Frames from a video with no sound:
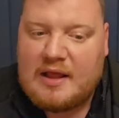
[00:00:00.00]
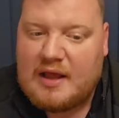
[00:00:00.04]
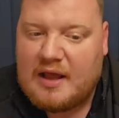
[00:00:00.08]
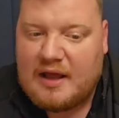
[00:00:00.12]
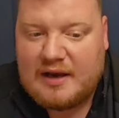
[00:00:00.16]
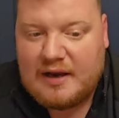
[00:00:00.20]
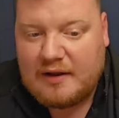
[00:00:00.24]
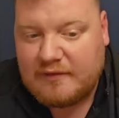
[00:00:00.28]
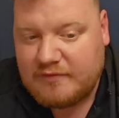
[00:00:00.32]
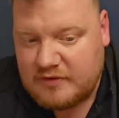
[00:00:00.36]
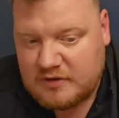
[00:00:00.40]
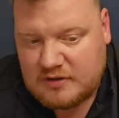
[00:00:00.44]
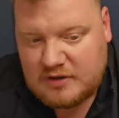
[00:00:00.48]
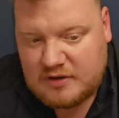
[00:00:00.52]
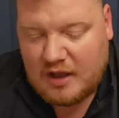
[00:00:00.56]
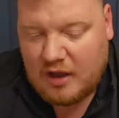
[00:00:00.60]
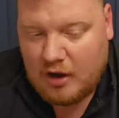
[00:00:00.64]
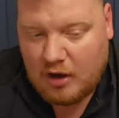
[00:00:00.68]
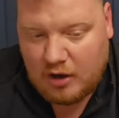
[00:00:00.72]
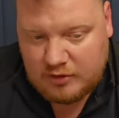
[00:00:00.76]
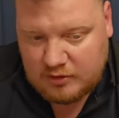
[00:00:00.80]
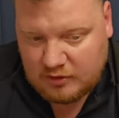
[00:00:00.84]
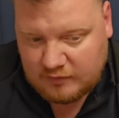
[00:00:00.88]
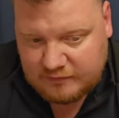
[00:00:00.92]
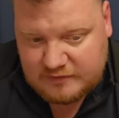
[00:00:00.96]
And
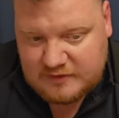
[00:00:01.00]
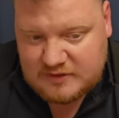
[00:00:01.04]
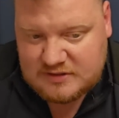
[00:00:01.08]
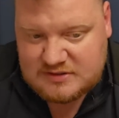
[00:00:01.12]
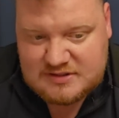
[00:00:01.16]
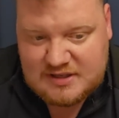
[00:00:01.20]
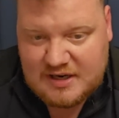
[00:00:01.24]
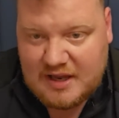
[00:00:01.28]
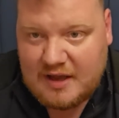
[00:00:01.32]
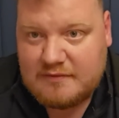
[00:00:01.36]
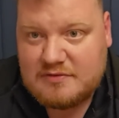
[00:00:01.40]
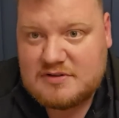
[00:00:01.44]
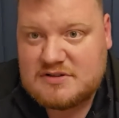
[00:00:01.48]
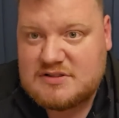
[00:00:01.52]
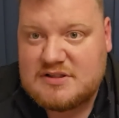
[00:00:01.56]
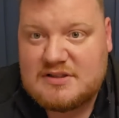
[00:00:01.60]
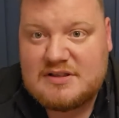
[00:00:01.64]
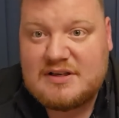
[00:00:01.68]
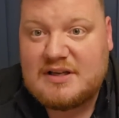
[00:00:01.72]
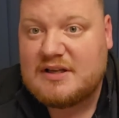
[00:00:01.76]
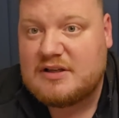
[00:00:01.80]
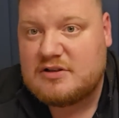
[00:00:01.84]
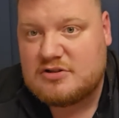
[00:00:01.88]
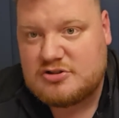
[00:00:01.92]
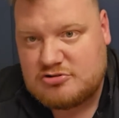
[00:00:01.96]
obviously
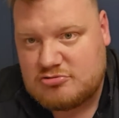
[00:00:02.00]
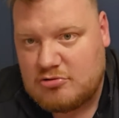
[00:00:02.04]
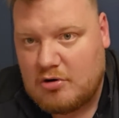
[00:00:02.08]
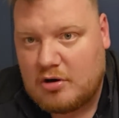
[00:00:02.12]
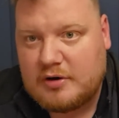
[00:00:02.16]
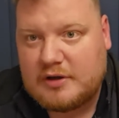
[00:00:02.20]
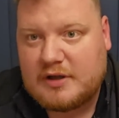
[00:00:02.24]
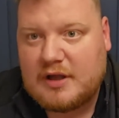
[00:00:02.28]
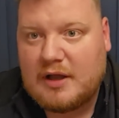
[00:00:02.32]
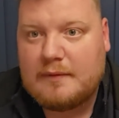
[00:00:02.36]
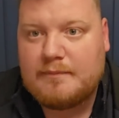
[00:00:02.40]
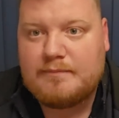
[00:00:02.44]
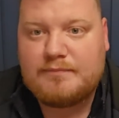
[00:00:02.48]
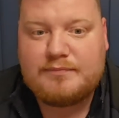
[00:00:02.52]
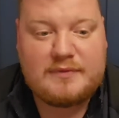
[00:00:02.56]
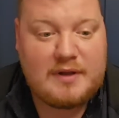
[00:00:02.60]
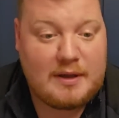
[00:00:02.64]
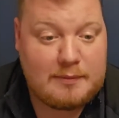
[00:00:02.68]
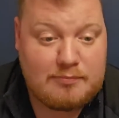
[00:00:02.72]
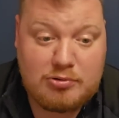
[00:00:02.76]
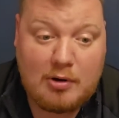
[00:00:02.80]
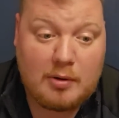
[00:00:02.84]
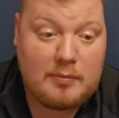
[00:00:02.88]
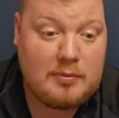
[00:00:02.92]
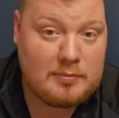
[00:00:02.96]
Everton need a striker.
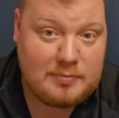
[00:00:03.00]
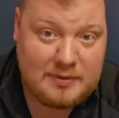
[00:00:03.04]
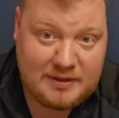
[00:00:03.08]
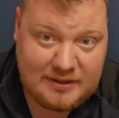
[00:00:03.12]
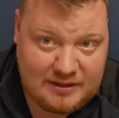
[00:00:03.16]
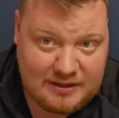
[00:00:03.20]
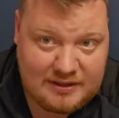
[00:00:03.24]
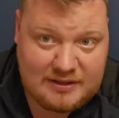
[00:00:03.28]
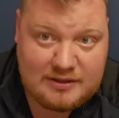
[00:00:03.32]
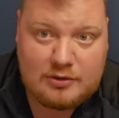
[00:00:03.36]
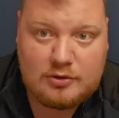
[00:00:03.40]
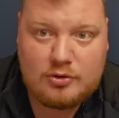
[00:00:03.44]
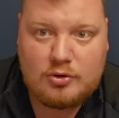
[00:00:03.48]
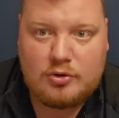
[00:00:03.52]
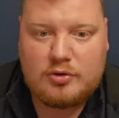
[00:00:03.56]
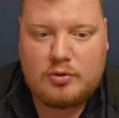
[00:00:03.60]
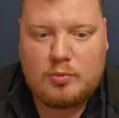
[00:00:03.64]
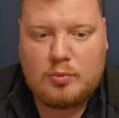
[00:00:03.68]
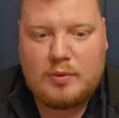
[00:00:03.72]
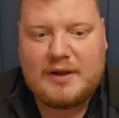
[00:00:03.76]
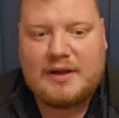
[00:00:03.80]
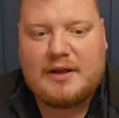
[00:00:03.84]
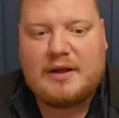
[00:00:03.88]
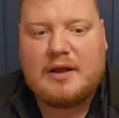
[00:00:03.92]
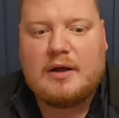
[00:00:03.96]
They probably need another
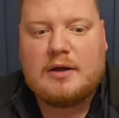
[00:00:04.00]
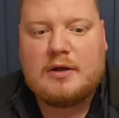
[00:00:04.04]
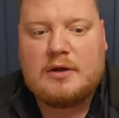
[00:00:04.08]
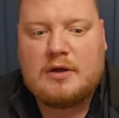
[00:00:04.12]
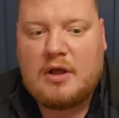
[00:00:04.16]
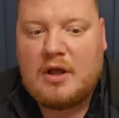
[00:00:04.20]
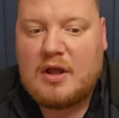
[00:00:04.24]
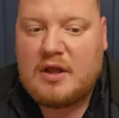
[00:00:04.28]
winger.